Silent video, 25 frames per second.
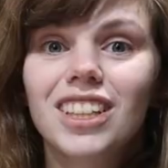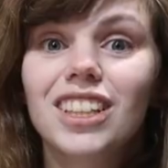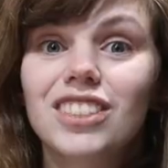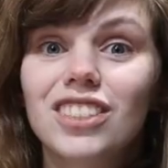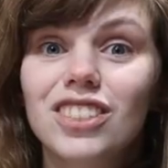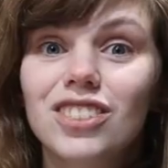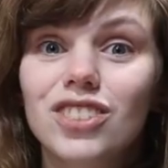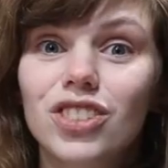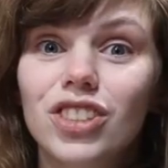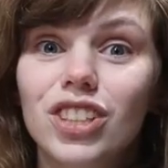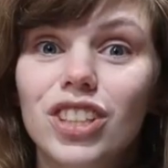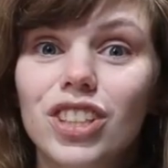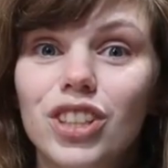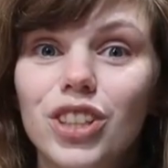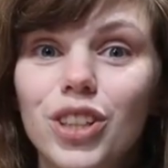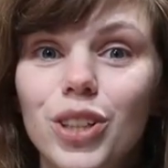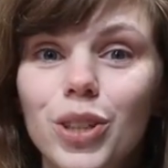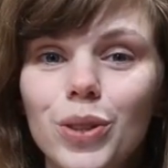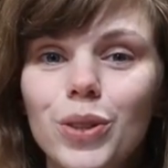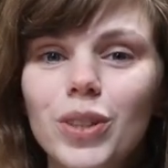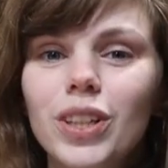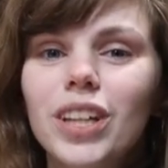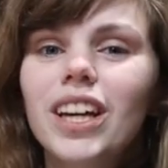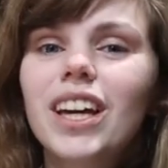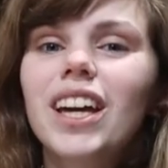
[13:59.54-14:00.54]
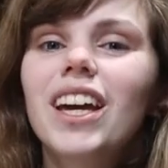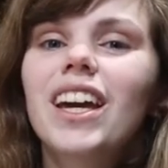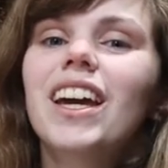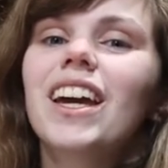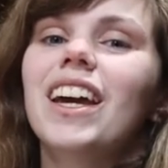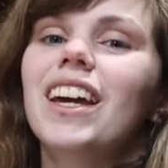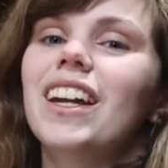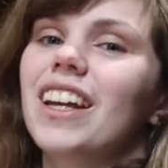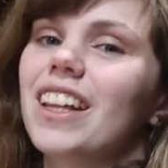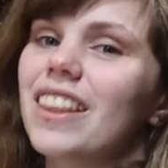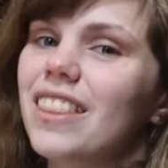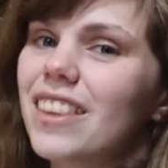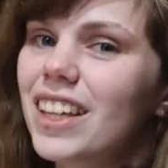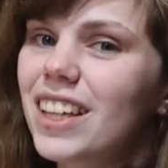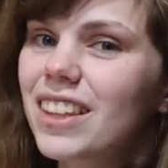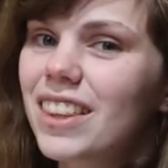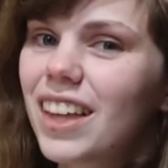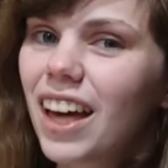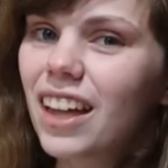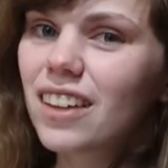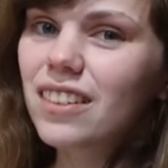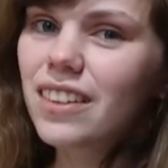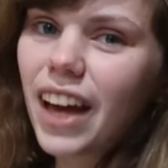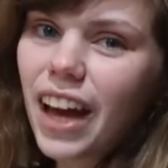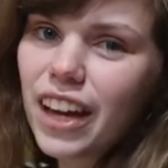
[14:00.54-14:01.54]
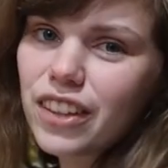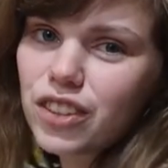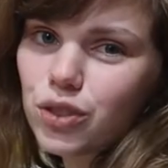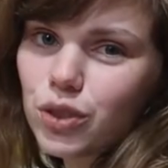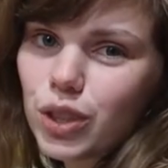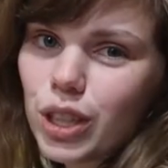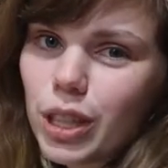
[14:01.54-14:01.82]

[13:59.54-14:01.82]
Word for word: Isn't she cute? And I think that last